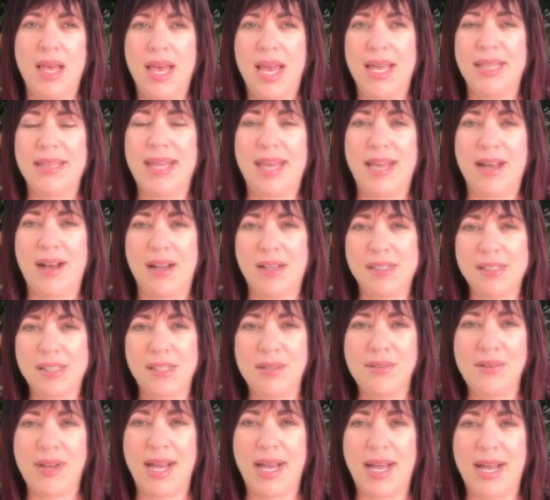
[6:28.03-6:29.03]
And they
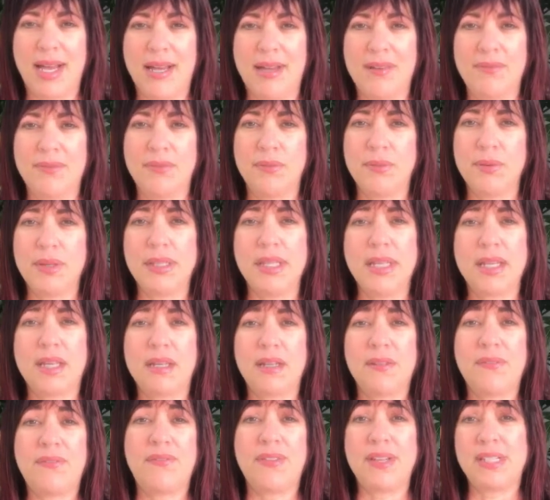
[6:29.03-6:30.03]
also have really
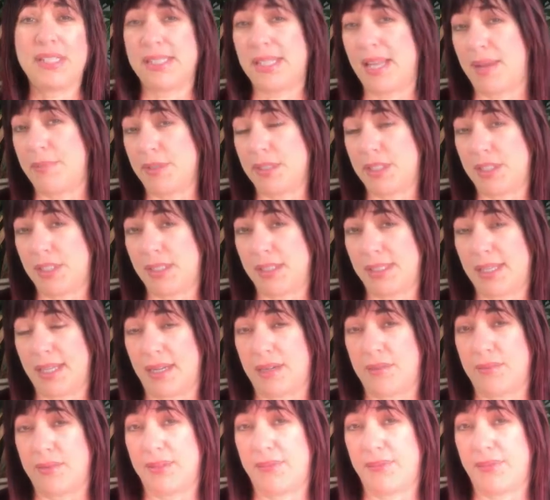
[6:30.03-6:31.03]
good fish sandwiches
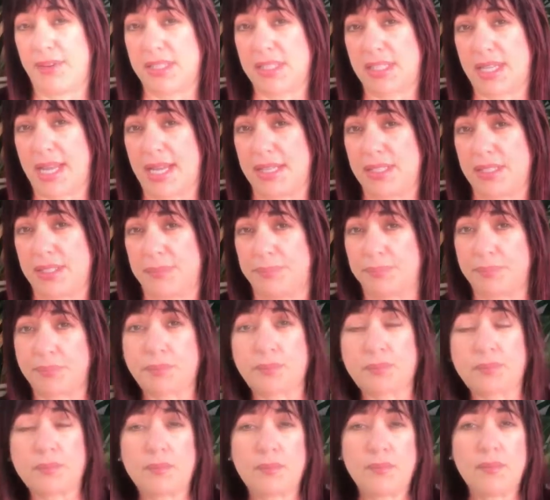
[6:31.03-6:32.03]
there with fresh catch.
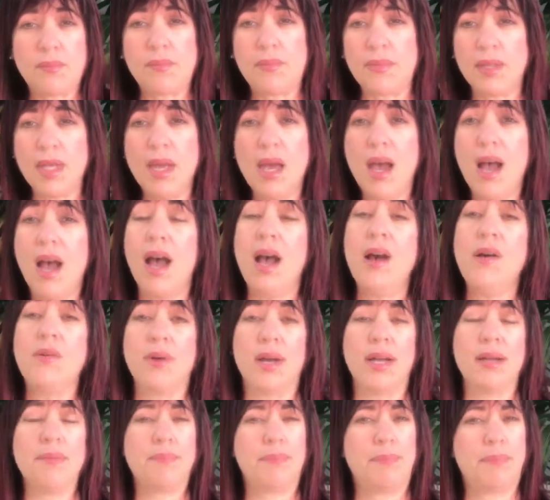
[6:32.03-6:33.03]
Oh,
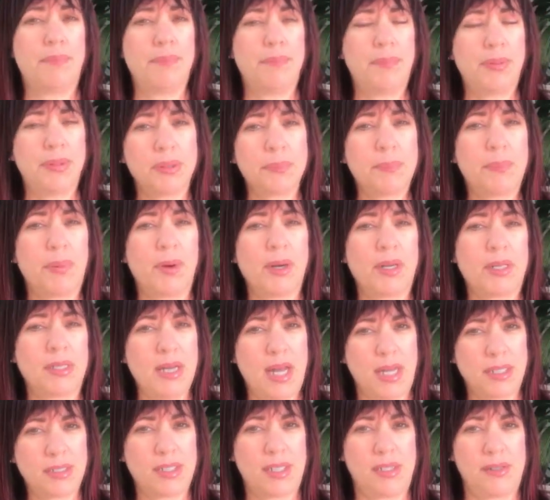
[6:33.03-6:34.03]
and pulled pork
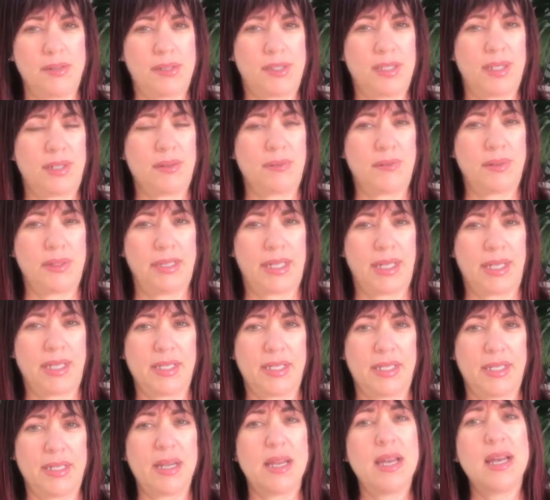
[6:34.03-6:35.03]
nachos that are really
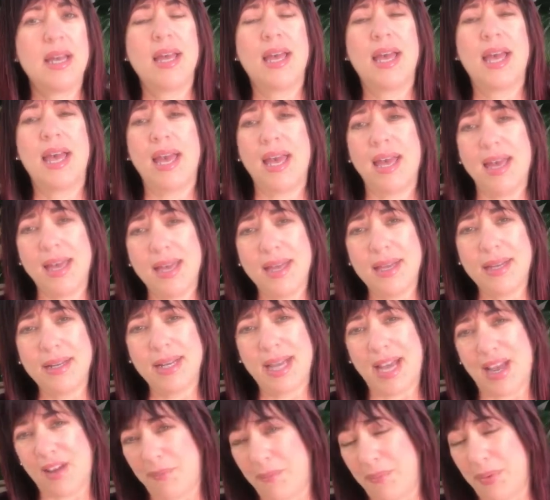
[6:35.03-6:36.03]
good
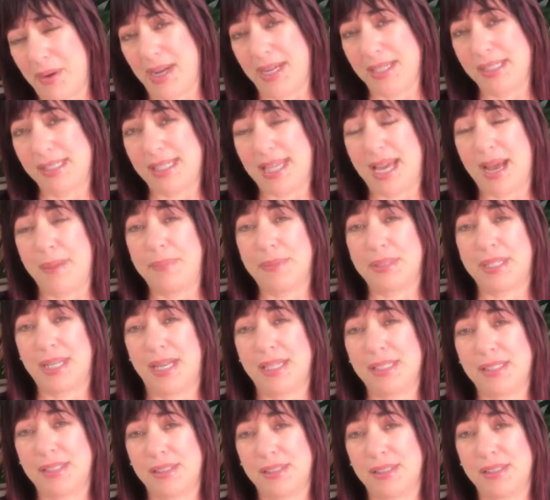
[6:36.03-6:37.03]
and half price
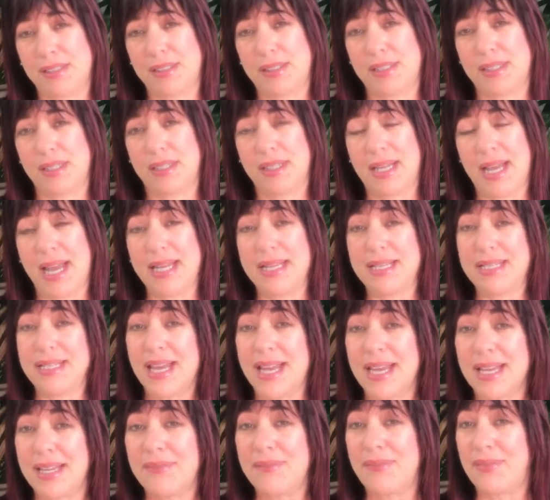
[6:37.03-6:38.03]
appetizers at
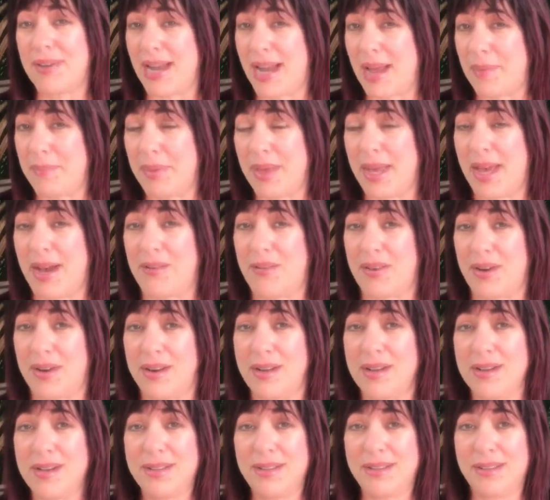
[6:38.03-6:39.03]
night for happy hour.
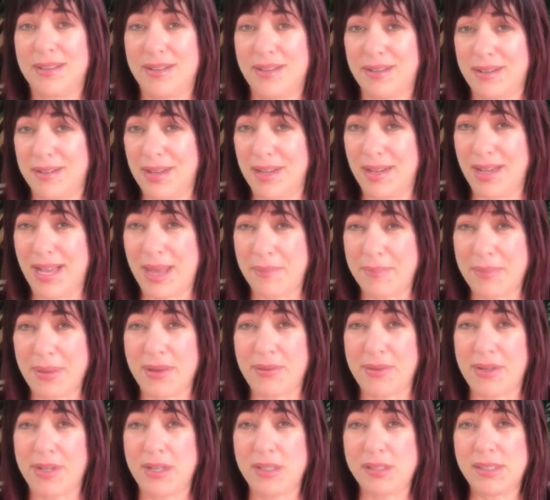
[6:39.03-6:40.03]
Their happy
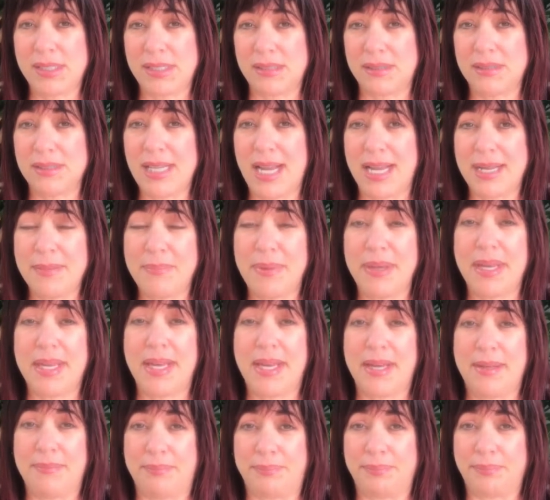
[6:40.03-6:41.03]
hour goes till 9
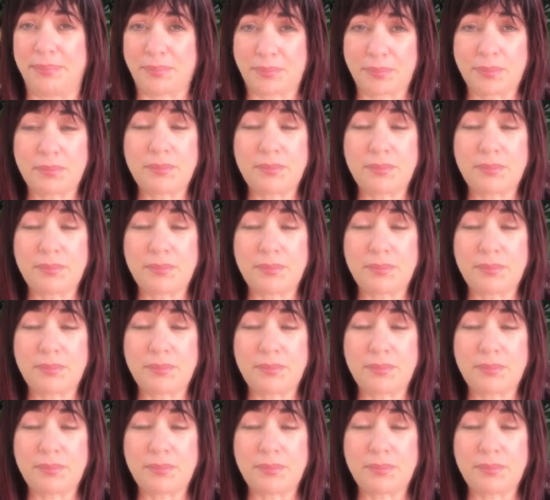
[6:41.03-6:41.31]
p.m.